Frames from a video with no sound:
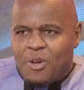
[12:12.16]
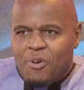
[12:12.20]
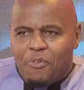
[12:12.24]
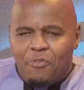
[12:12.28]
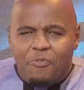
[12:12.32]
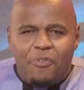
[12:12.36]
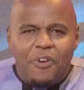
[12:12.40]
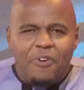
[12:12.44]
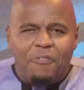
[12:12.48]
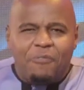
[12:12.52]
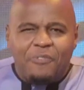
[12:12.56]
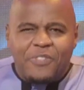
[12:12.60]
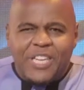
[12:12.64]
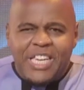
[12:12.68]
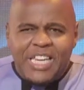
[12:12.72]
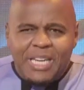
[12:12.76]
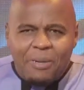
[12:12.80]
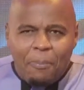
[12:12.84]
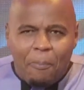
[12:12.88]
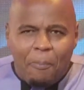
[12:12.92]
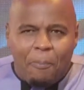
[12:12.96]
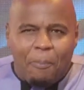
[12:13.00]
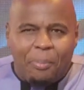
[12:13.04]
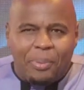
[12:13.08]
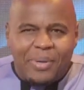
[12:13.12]

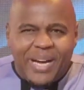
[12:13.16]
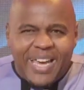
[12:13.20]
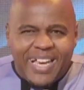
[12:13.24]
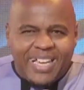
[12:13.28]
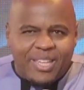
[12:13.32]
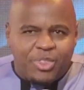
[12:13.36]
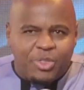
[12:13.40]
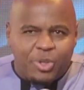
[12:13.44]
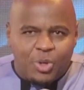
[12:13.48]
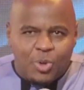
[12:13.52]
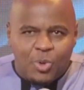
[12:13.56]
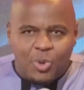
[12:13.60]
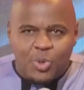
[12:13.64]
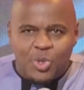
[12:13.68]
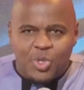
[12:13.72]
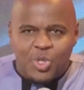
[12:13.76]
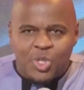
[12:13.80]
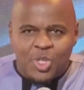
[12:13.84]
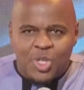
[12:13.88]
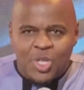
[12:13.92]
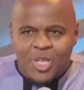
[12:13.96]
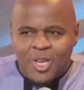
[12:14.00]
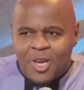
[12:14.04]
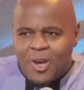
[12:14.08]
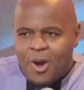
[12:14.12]
15
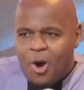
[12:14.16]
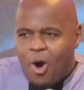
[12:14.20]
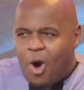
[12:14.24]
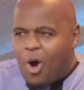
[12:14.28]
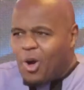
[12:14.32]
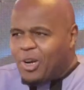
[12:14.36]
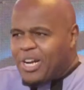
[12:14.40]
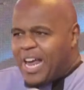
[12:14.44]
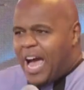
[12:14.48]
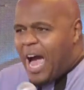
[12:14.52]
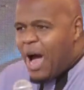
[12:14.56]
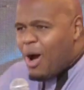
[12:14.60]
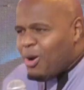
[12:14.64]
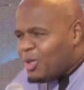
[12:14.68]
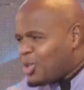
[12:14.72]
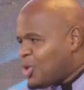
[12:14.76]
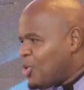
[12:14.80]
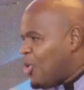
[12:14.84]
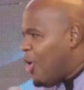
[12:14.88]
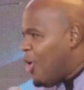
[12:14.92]
breakthroughs on how to